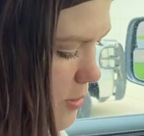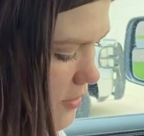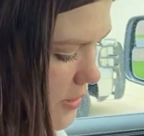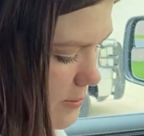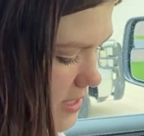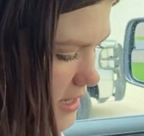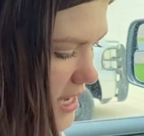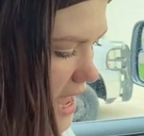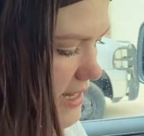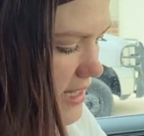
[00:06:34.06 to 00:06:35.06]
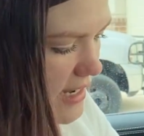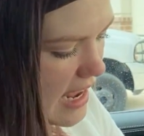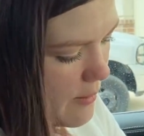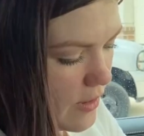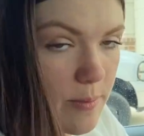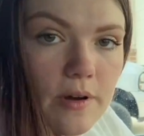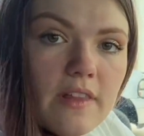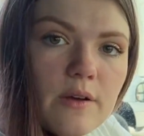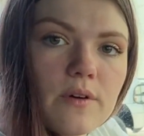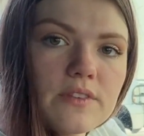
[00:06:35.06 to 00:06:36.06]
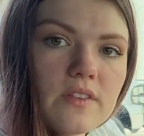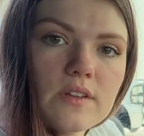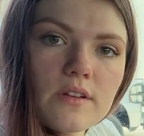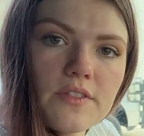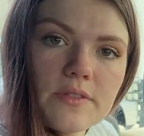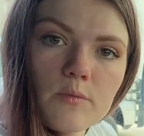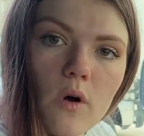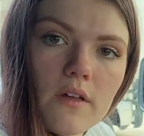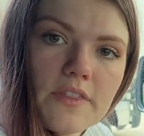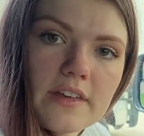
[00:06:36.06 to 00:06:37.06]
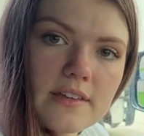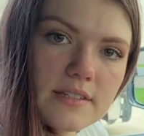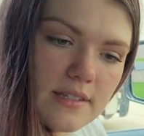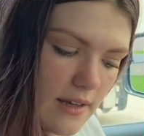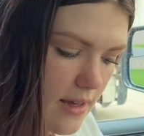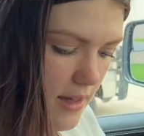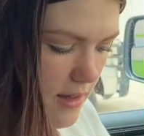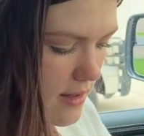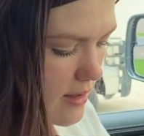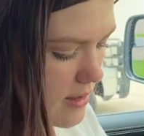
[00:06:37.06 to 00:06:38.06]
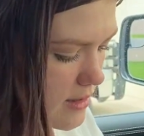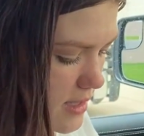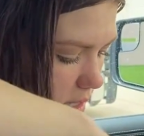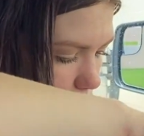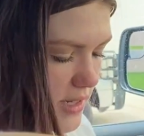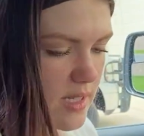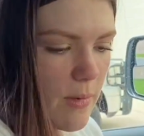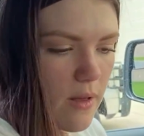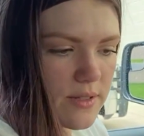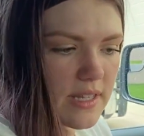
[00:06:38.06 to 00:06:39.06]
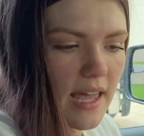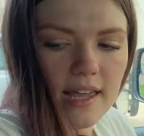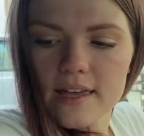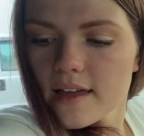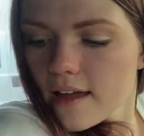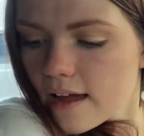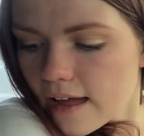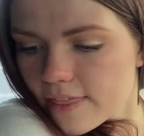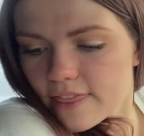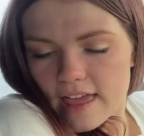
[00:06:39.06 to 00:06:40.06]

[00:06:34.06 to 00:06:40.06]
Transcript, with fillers: put them to the test tonight. We can put like one of the little waffles. Yeah. See what it smells like. that so good. And